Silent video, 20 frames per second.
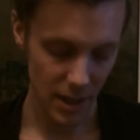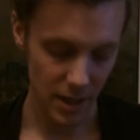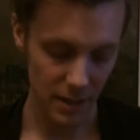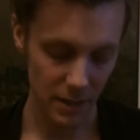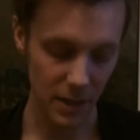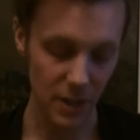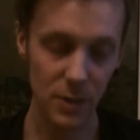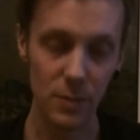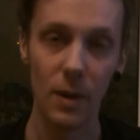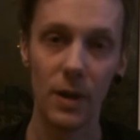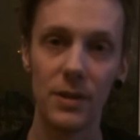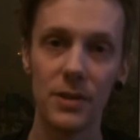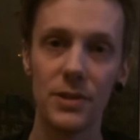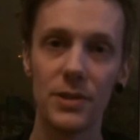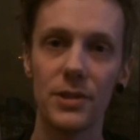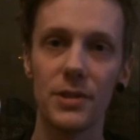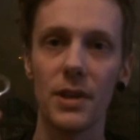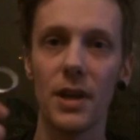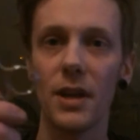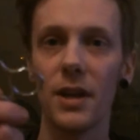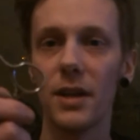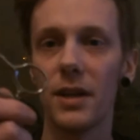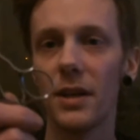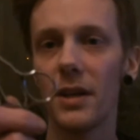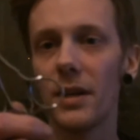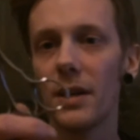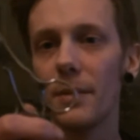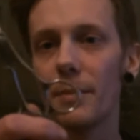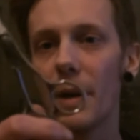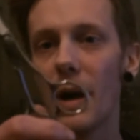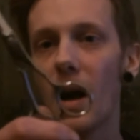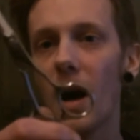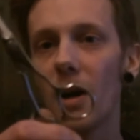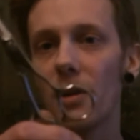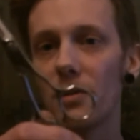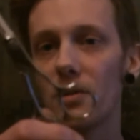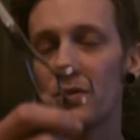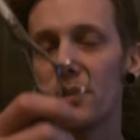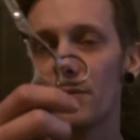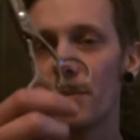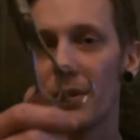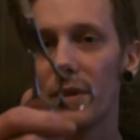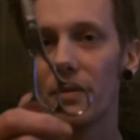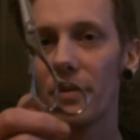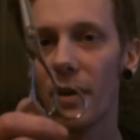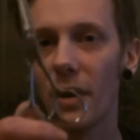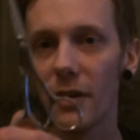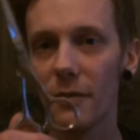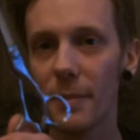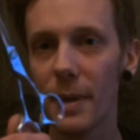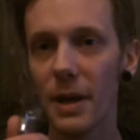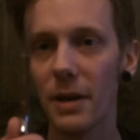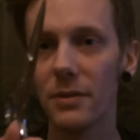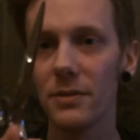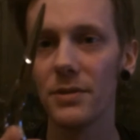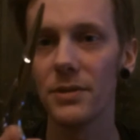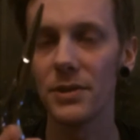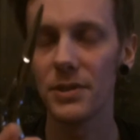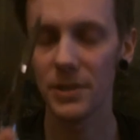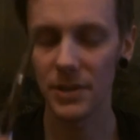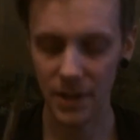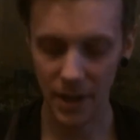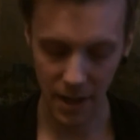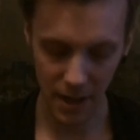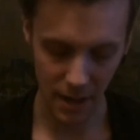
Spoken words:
These ones about 125 pounds,